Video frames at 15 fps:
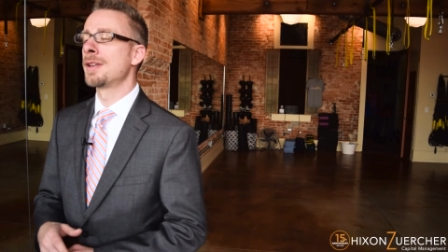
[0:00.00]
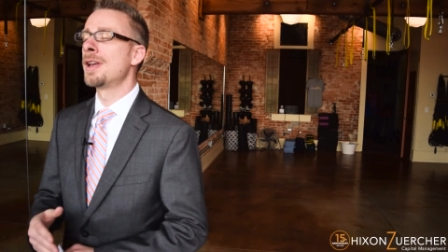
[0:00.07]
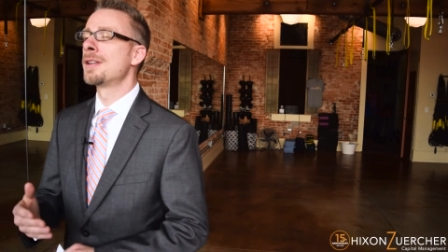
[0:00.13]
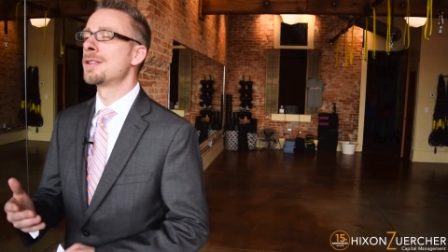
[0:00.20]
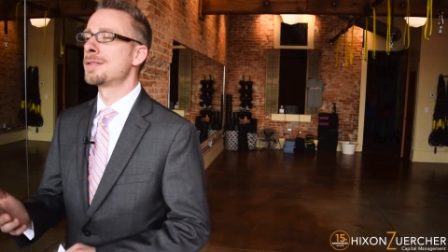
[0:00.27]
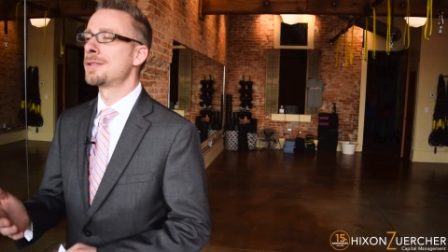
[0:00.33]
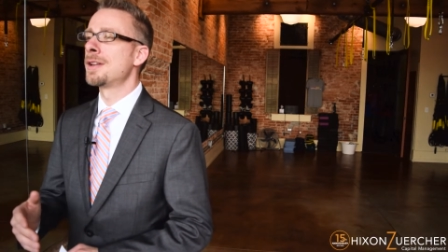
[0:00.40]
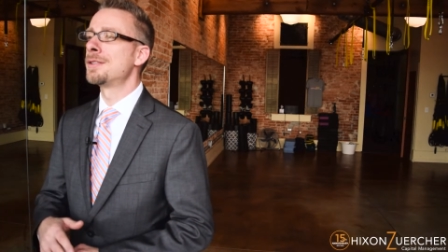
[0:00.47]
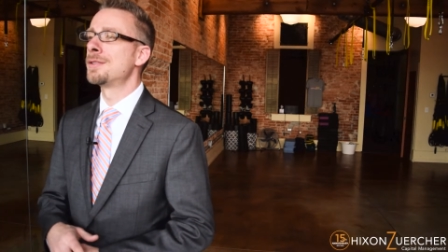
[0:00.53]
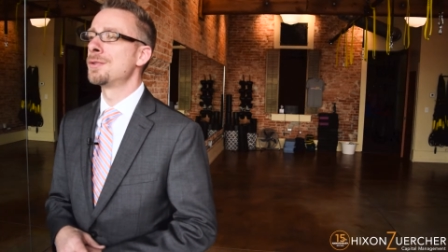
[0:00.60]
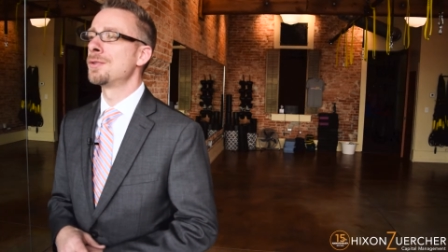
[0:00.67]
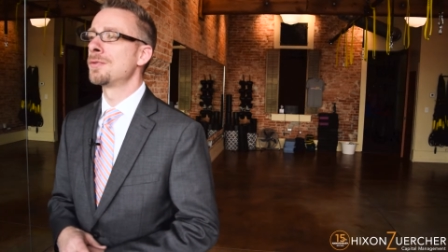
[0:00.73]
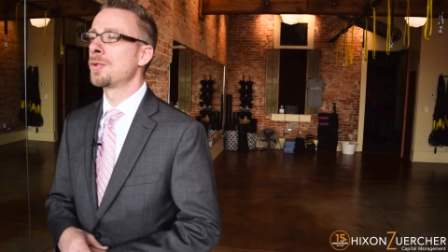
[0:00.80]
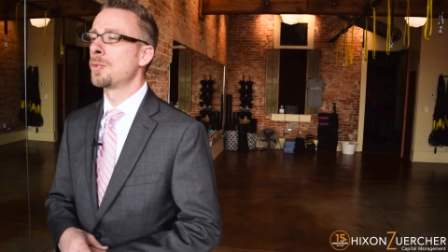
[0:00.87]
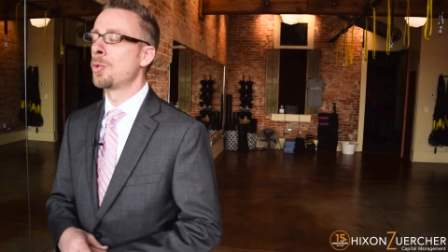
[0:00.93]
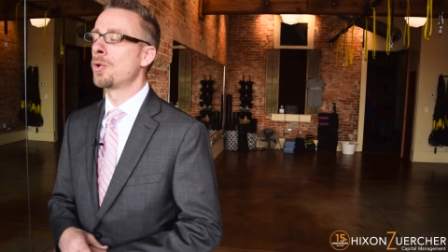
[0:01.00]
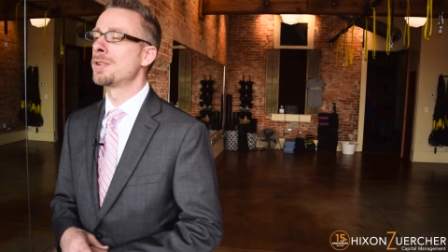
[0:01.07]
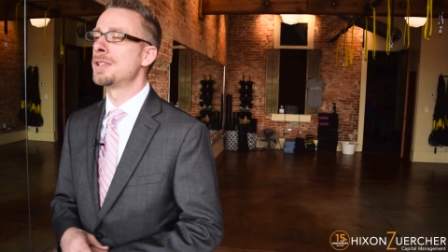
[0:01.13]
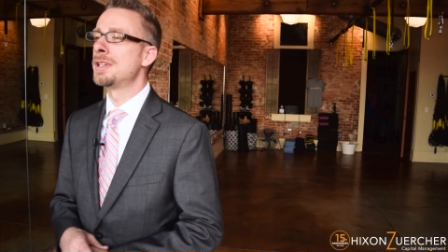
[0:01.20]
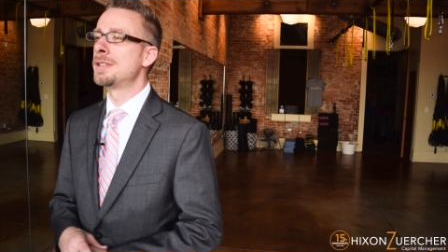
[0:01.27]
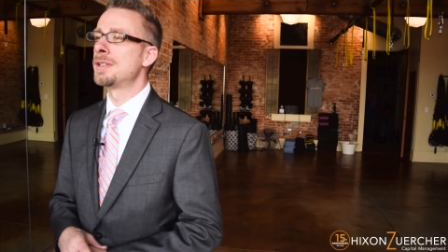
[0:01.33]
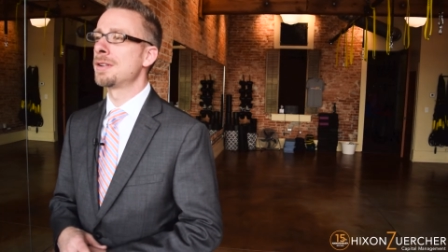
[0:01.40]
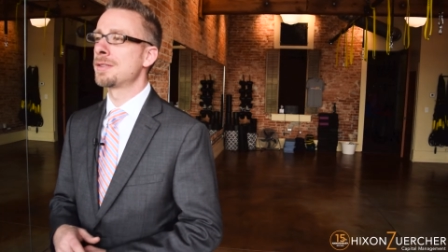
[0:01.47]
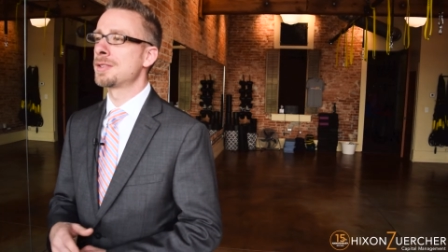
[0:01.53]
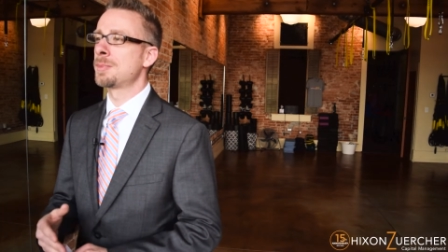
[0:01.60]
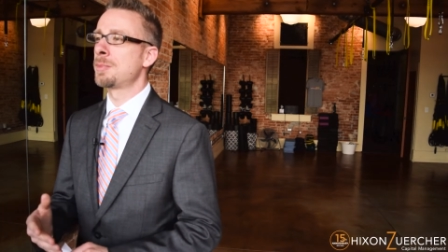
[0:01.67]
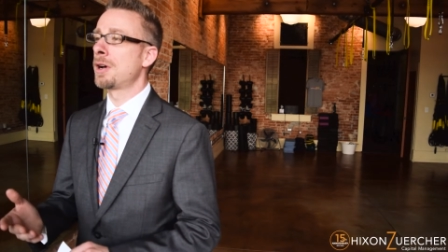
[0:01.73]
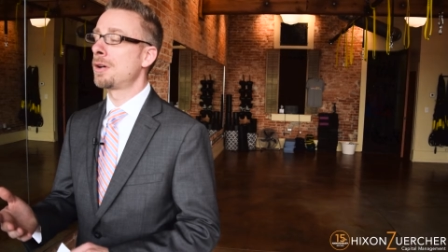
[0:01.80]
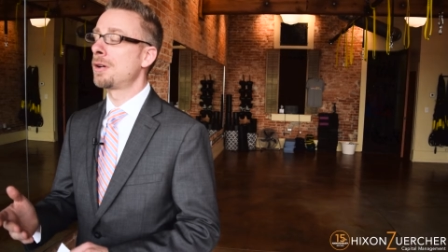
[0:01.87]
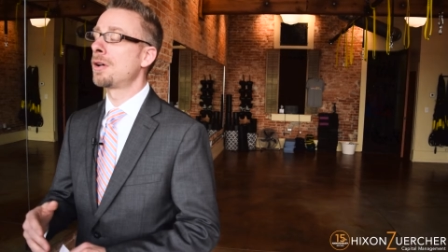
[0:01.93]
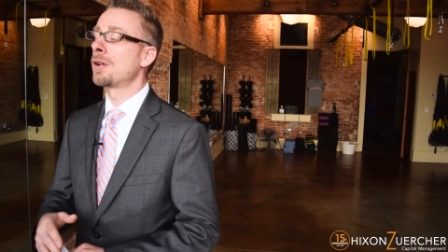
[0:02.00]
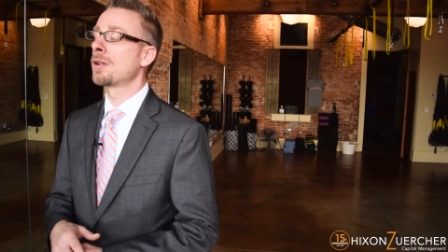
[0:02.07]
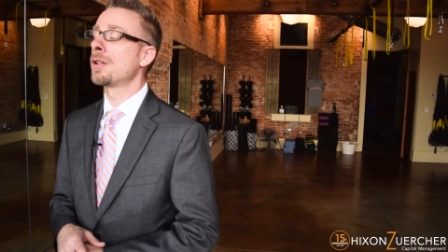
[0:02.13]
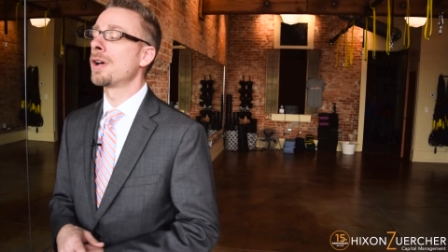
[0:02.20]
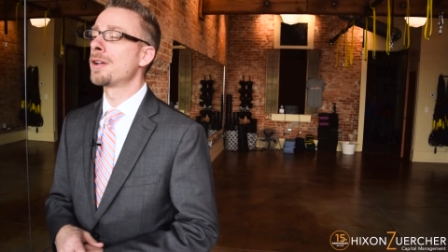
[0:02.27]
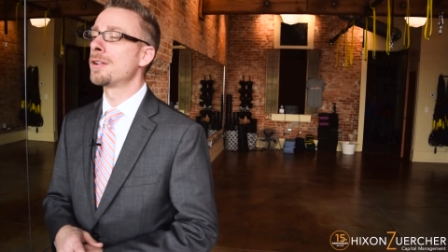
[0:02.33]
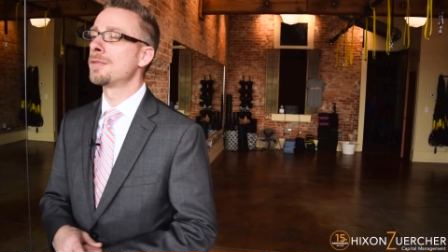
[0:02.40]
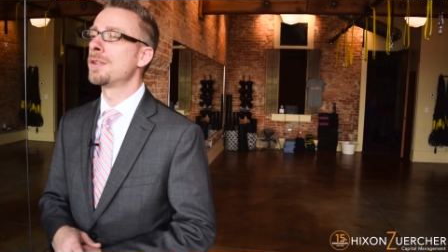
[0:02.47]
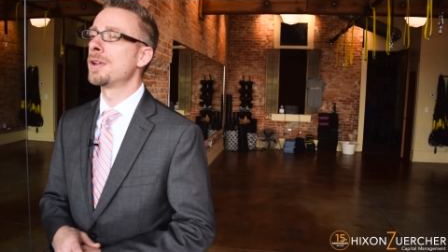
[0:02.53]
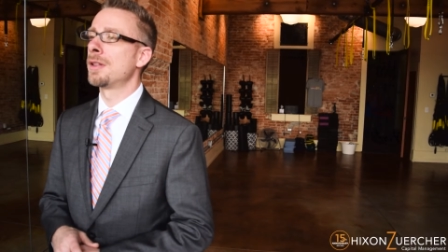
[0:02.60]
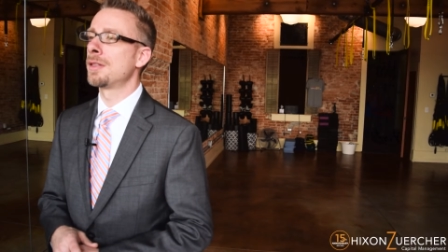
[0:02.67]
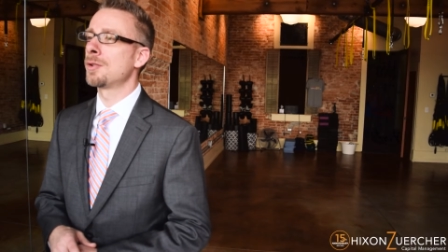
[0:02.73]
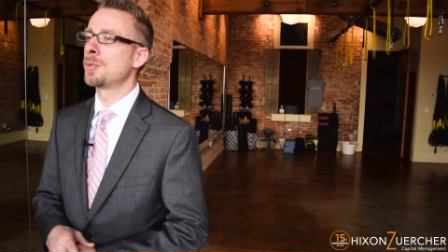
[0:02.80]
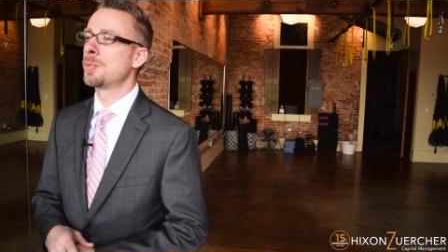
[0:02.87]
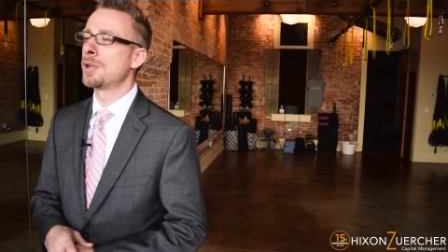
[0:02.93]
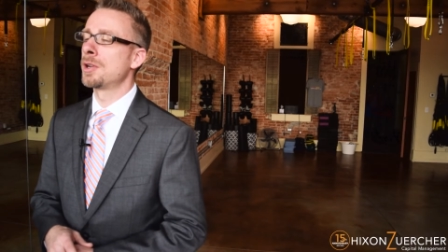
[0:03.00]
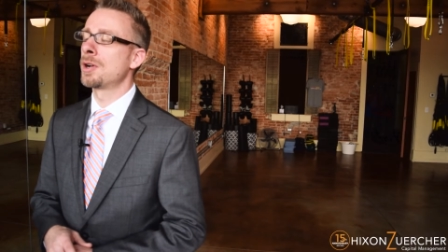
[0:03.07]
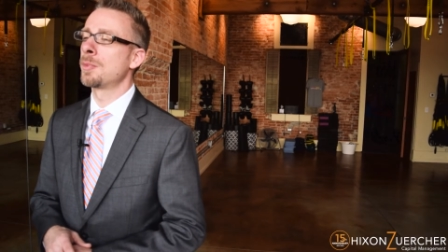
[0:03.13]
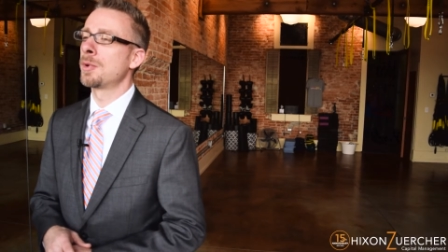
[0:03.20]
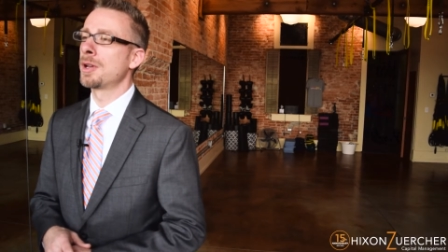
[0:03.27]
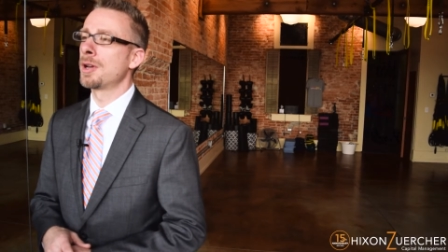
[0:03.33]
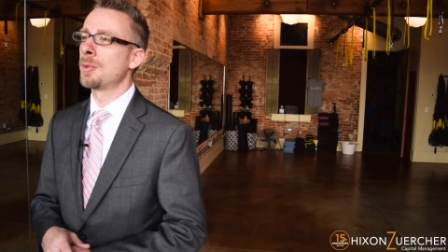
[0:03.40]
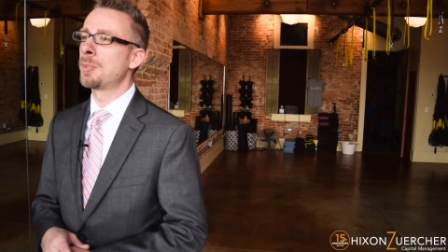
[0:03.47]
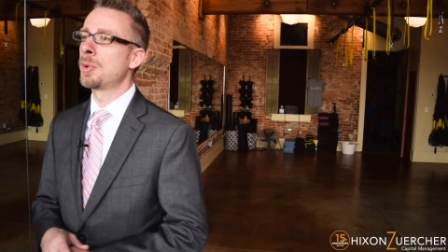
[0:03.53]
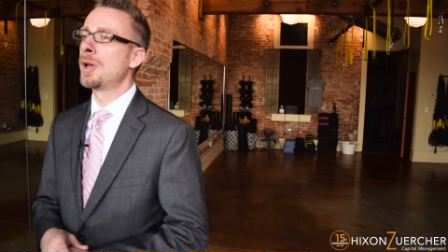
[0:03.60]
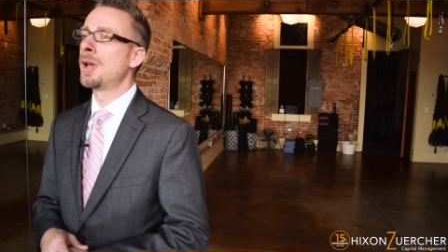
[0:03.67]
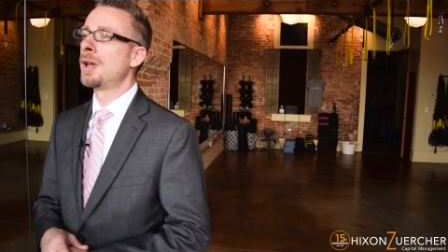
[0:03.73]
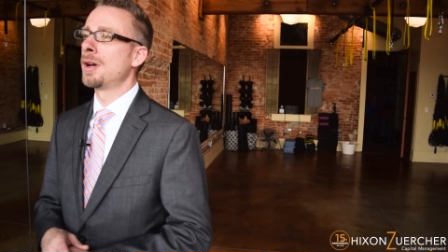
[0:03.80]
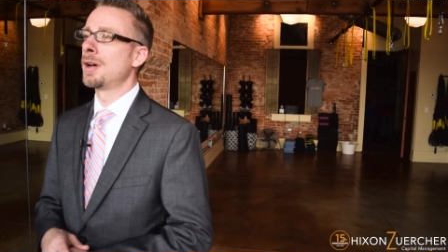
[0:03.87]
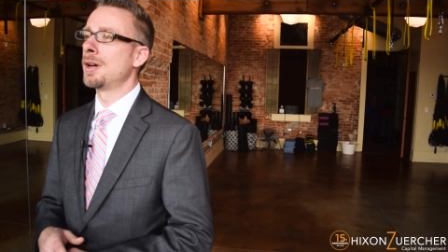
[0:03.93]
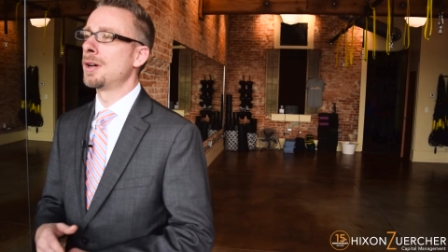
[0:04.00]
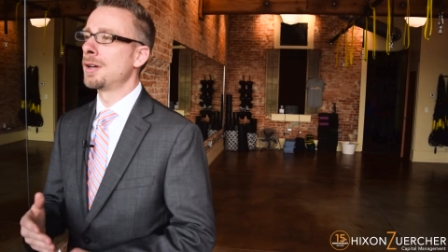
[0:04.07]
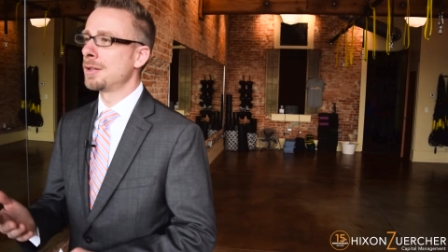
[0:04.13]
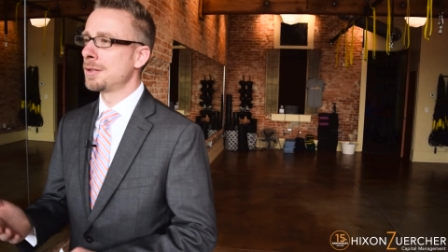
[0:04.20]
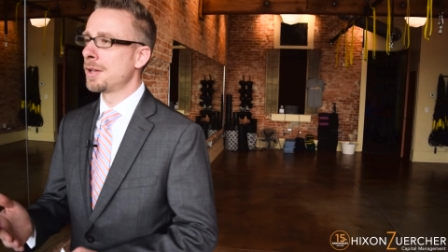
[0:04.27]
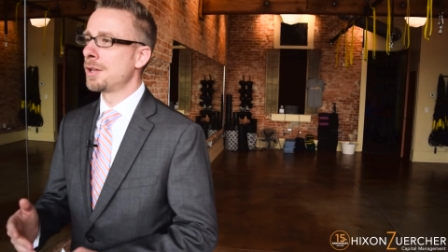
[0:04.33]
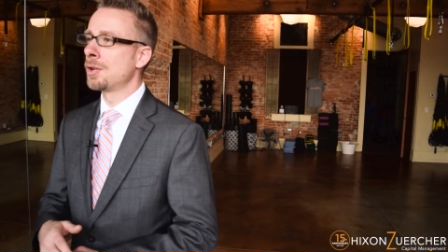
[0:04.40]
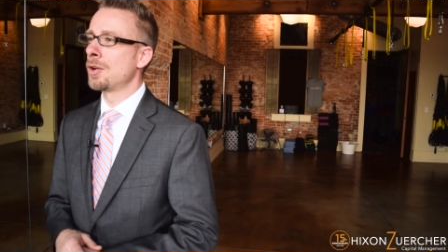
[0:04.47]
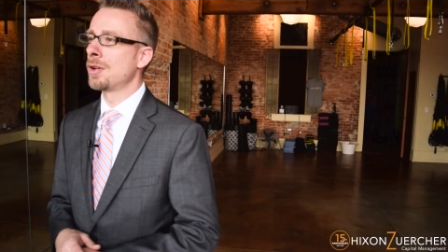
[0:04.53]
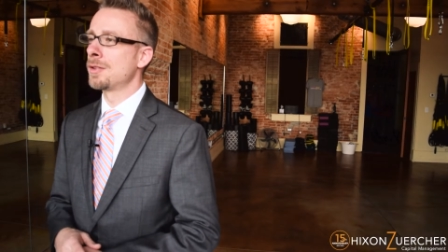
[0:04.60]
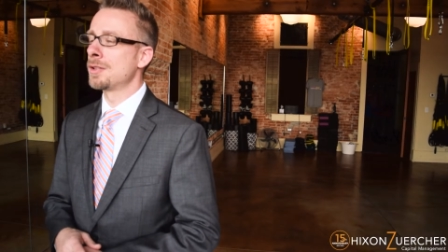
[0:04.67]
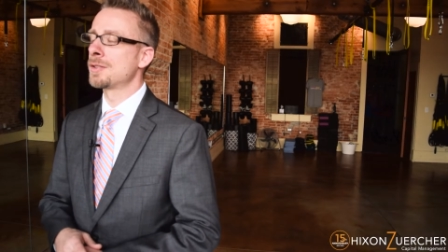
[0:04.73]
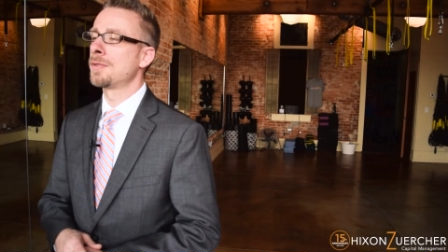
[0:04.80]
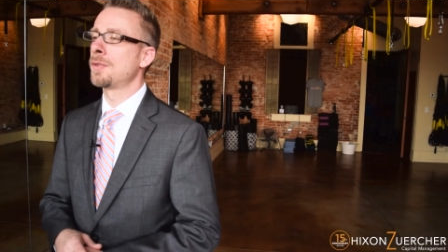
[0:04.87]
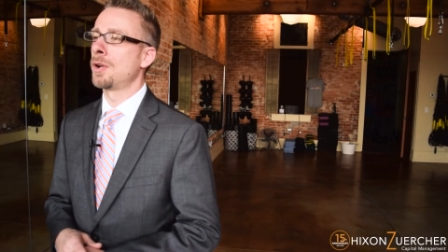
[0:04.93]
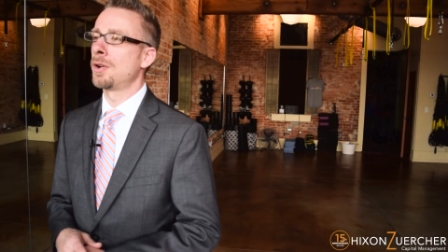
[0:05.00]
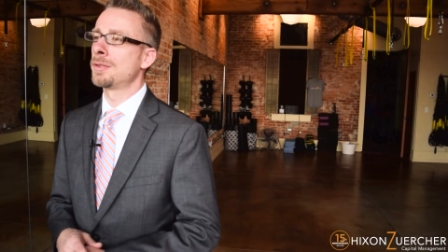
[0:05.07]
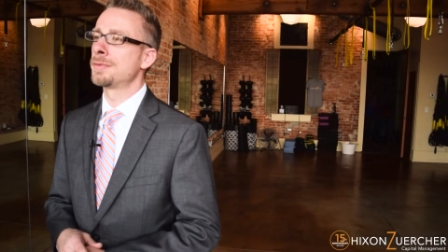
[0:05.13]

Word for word: stay tuned for more details about our client event that will be coming up uh, later on this fall.